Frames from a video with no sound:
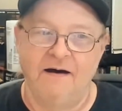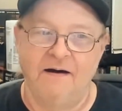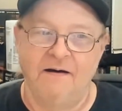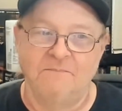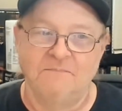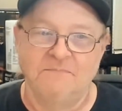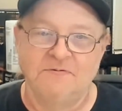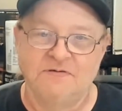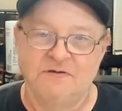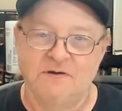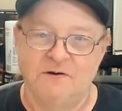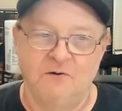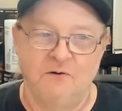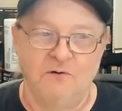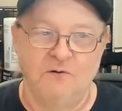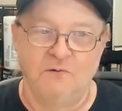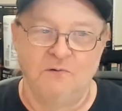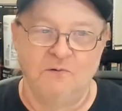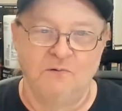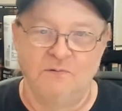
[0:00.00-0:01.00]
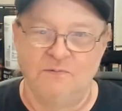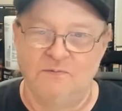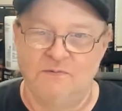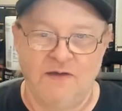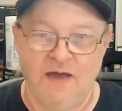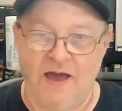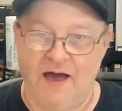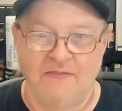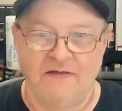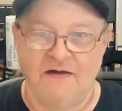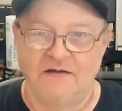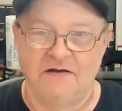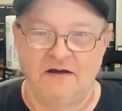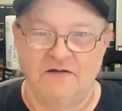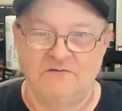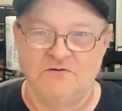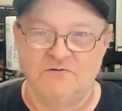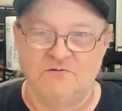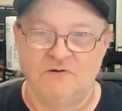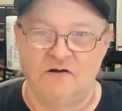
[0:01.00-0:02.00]
So yeah, that
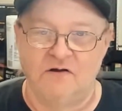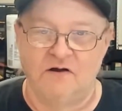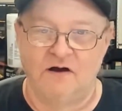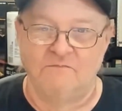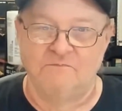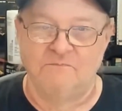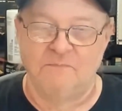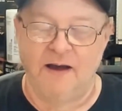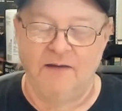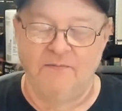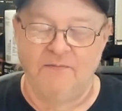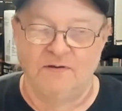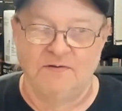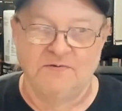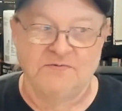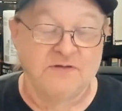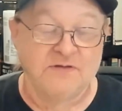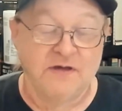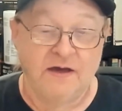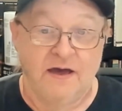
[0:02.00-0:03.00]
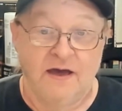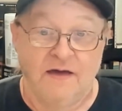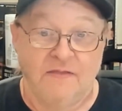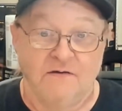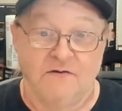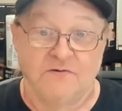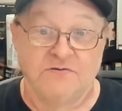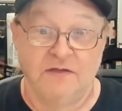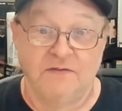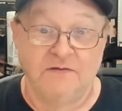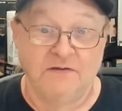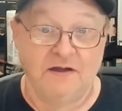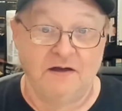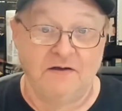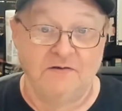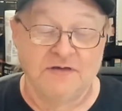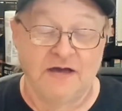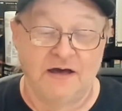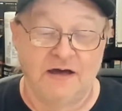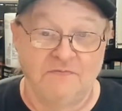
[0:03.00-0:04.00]
got struck off my list. There's nothing
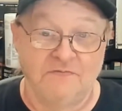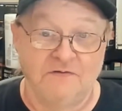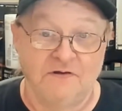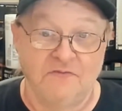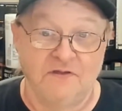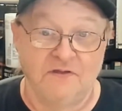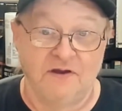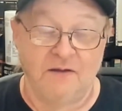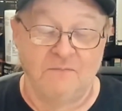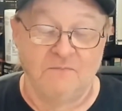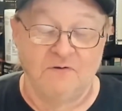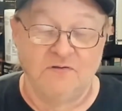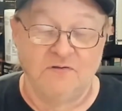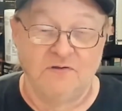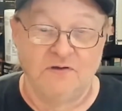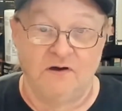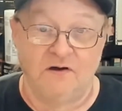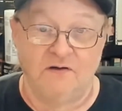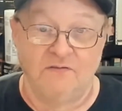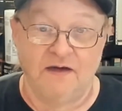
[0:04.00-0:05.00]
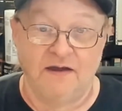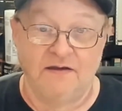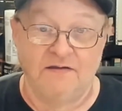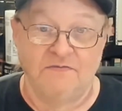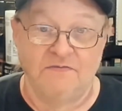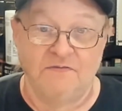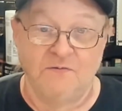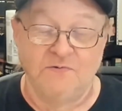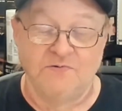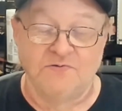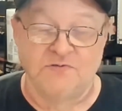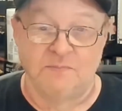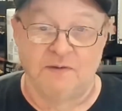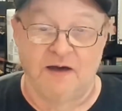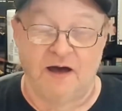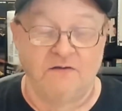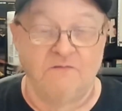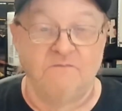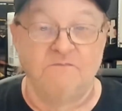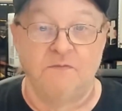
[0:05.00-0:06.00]
else out there that I'm really all that enthused
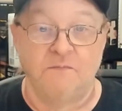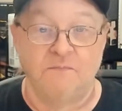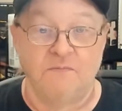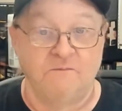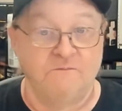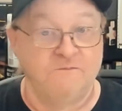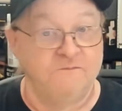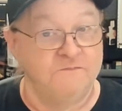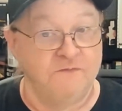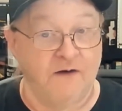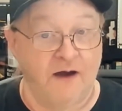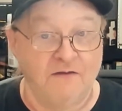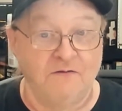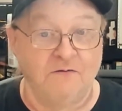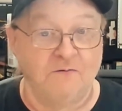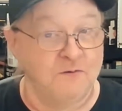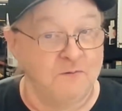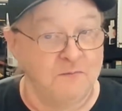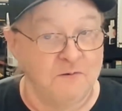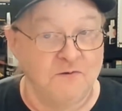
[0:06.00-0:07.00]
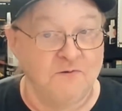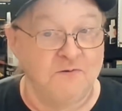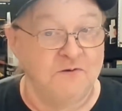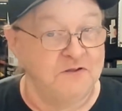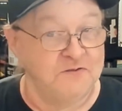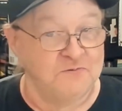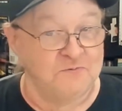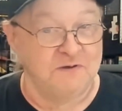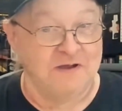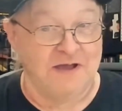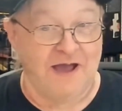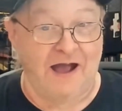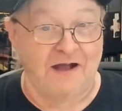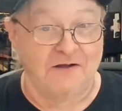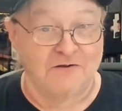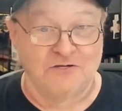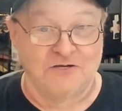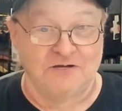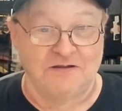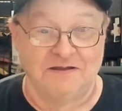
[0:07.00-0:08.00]
about, and from the vinyl community's
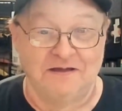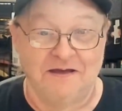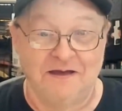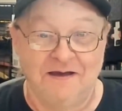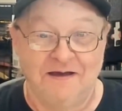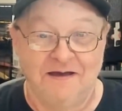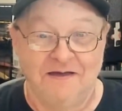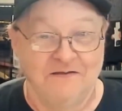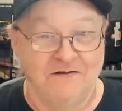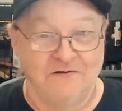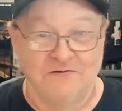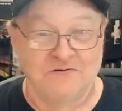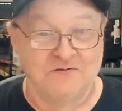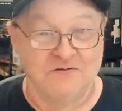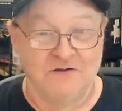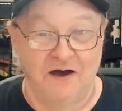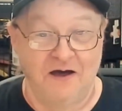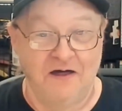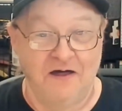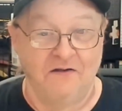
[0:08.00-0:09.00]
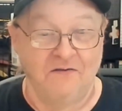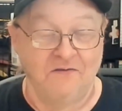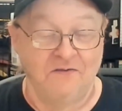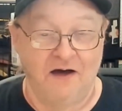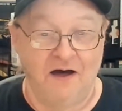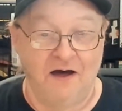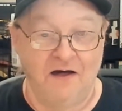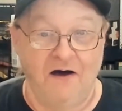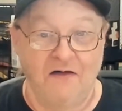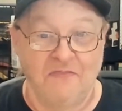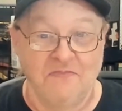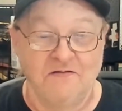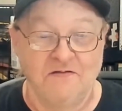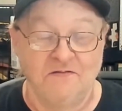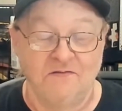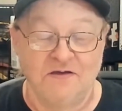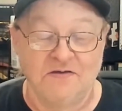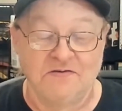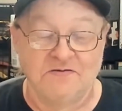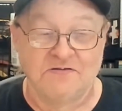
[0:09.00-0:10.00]
reaction, there's not a lot on the
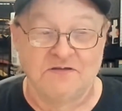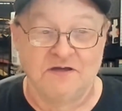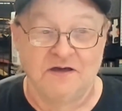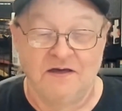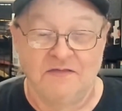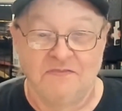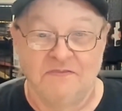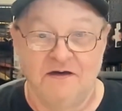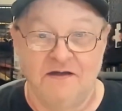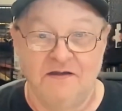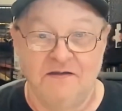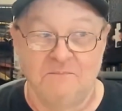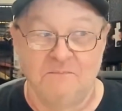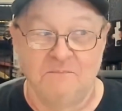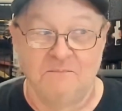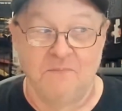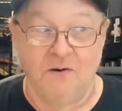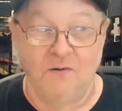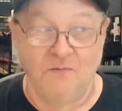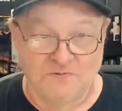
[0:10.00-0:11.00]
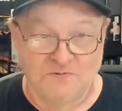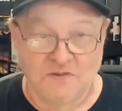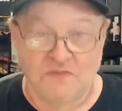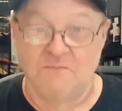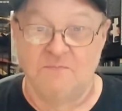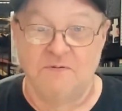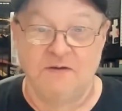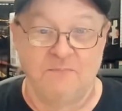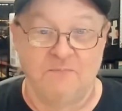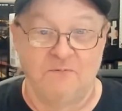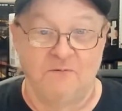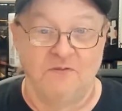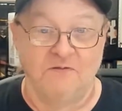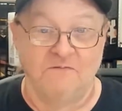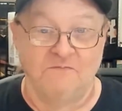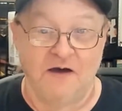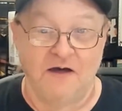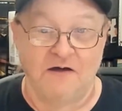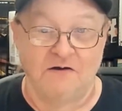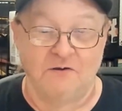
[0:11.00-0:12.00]
list that most of the people in
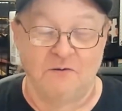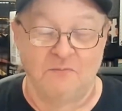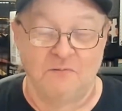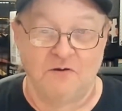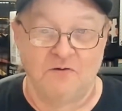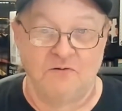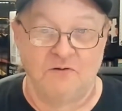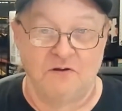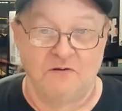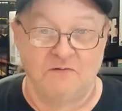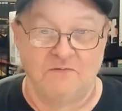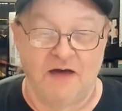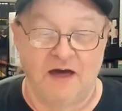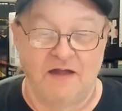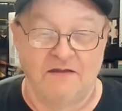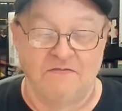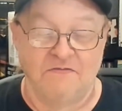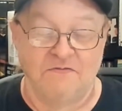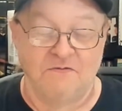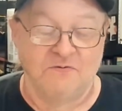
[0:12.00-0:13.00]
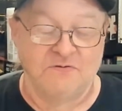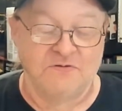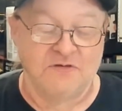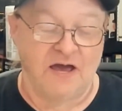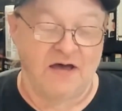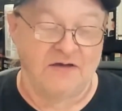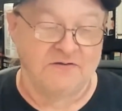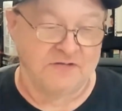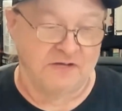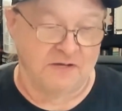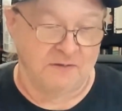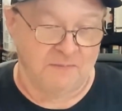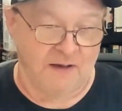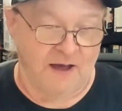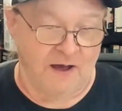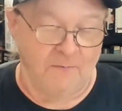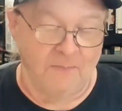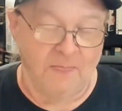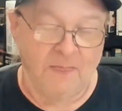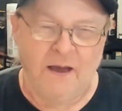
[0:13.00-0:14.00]
the vinyl community are that enthusiastic
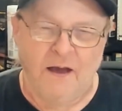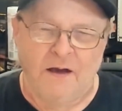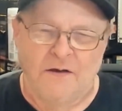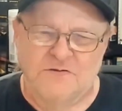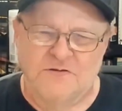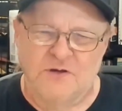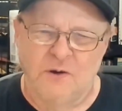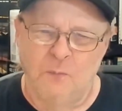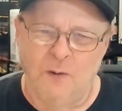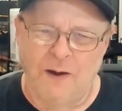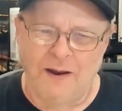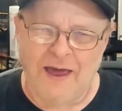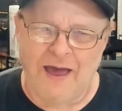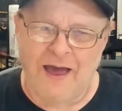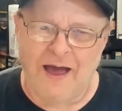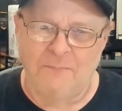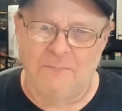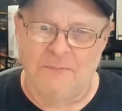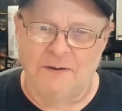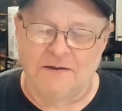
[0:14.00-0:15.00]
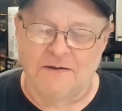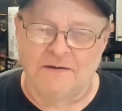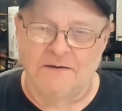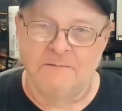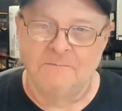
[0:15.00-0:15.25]
about. So what happened?